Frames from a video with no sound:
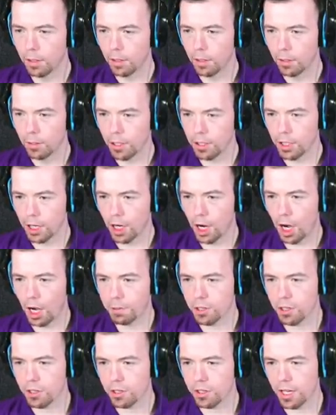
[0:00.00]
Have you got
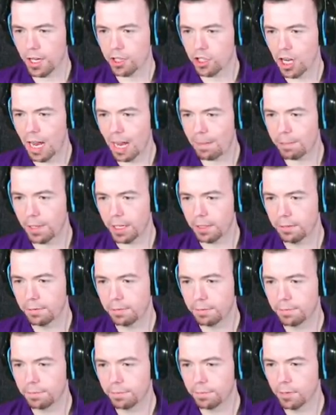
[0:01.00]
options here, Chaplin?
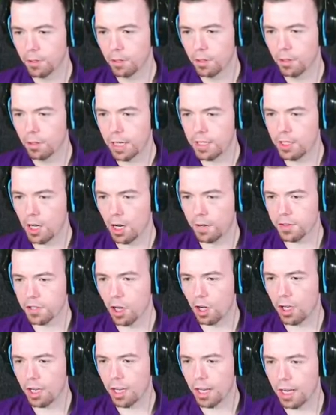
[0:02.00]
He's
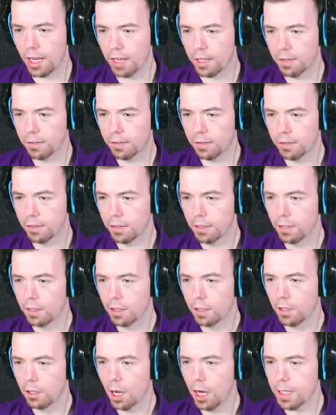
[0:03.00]
offside, isn't
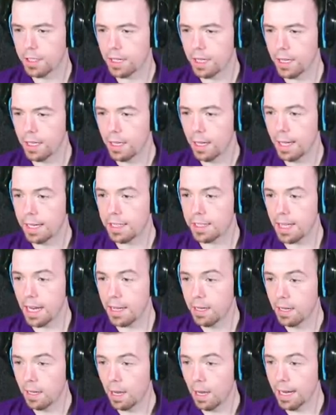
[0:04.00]
he? It's
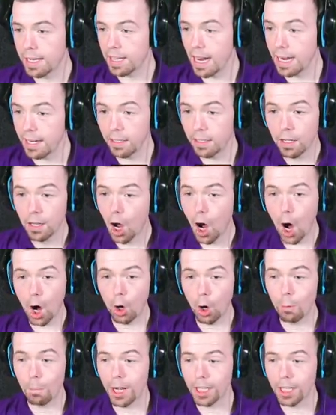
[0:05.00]
in. Oh, my